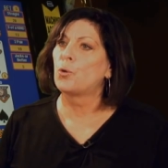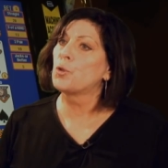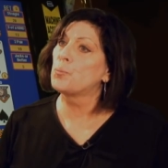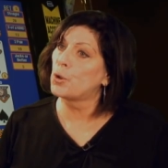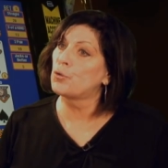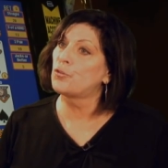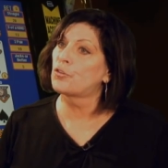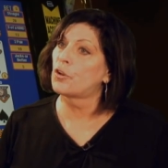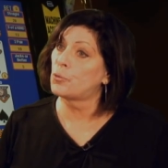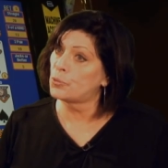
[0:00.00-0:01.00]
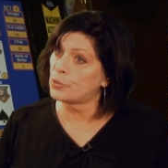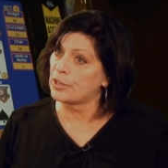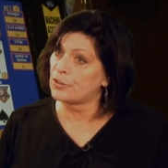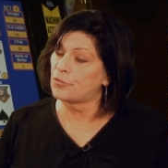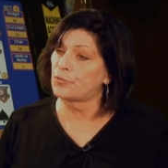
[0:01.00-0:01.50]
or the most
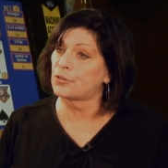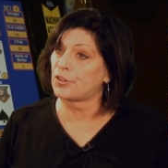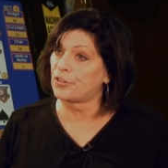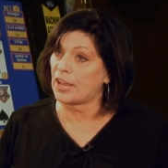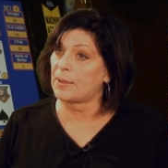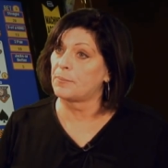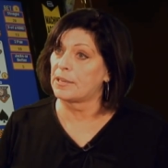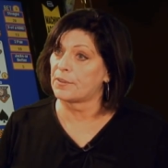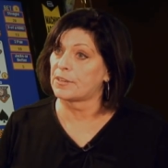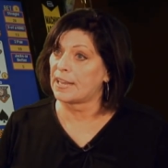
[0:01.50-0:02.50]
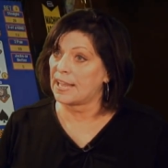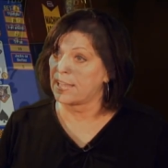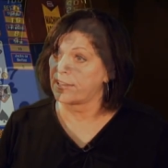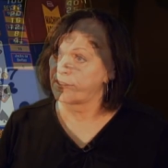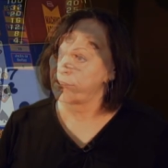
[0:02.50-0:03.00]
coins for the same given
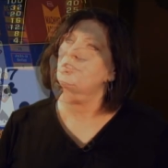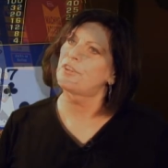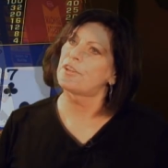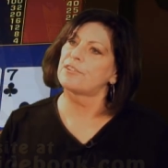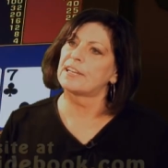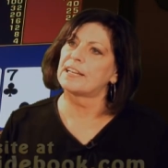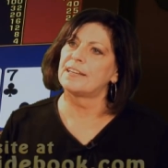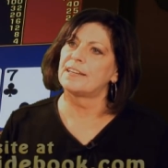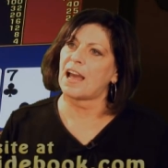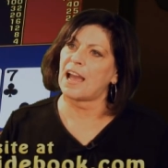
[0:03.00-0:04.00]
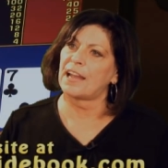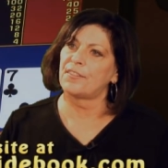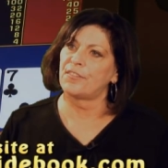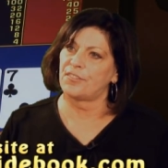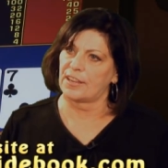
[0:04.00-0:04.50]
hand. Considering
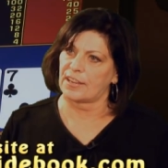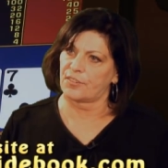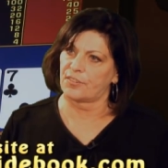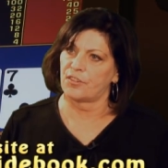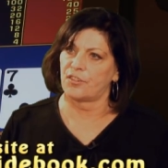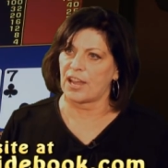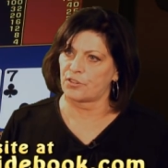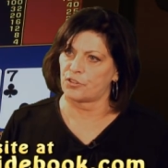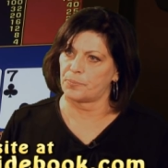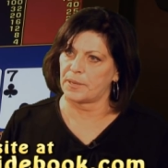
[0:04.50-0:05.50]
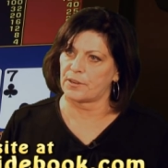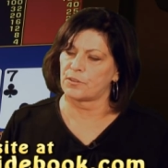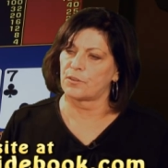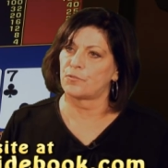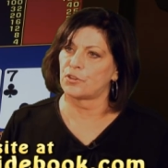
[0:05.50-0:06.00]
9 6 jacks or
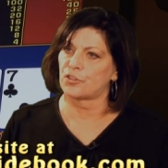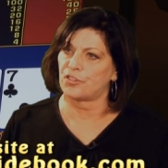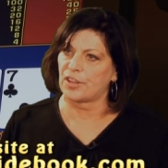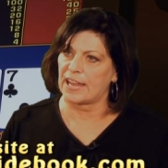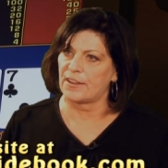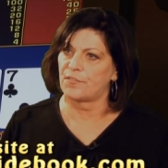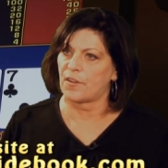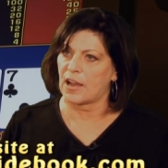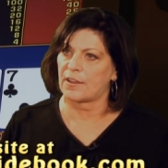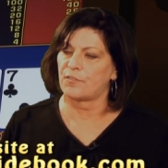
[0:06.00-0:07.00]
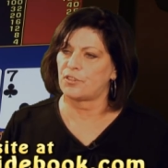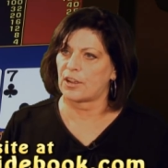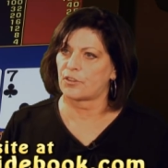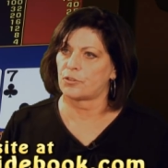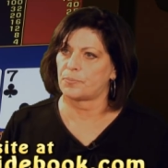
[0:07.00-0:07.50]
better versus 8 5
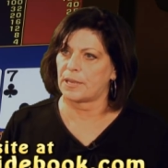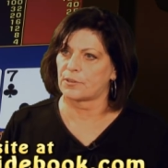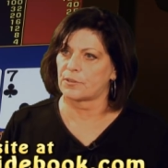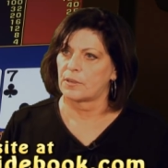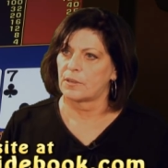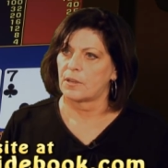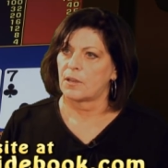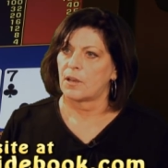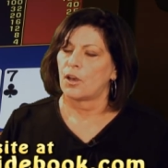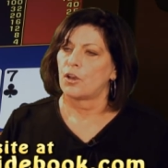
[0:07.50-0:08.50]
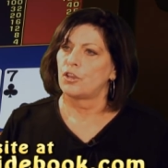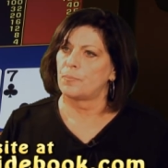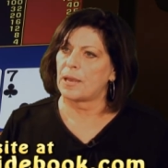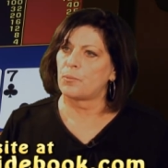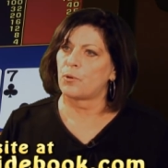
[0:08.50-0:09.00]
jacks or better,
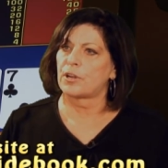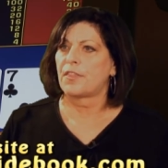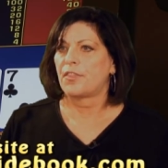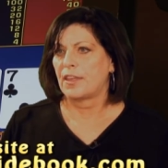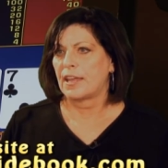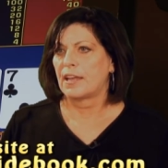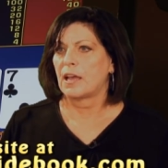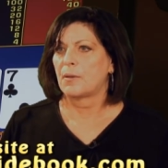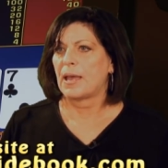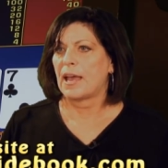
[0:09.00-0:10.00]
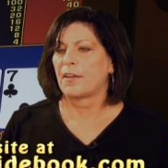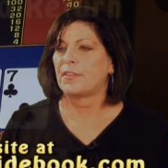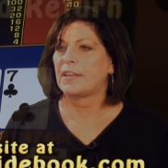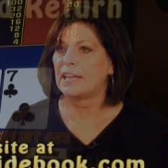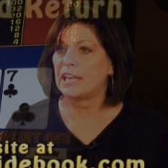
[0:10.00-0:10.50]
you may want to think
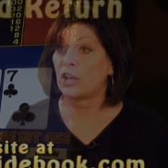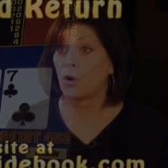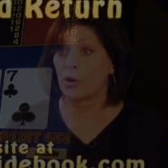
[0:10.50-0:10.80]
about the